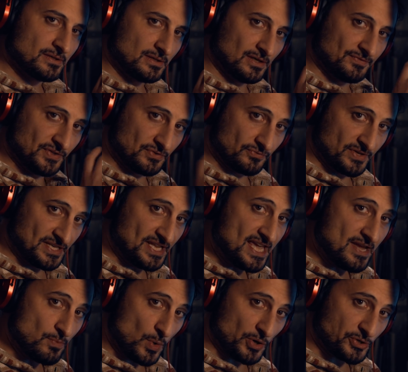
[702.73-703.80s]
of the
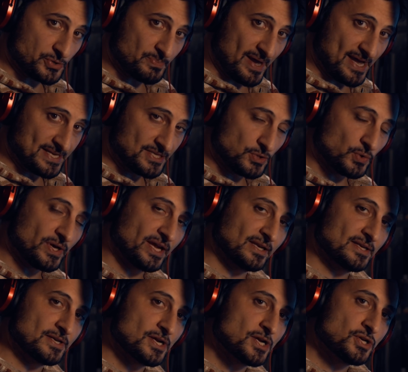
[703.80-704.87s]
3D workspace, you
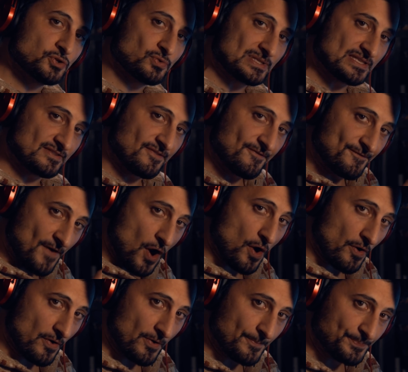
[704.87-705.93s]
can
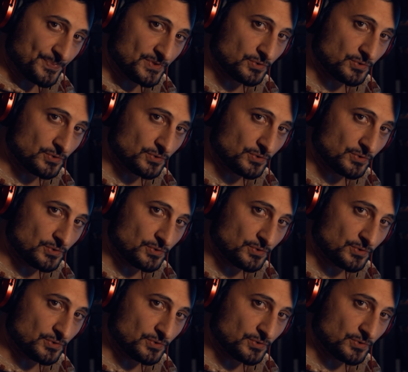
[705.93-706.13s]
transfer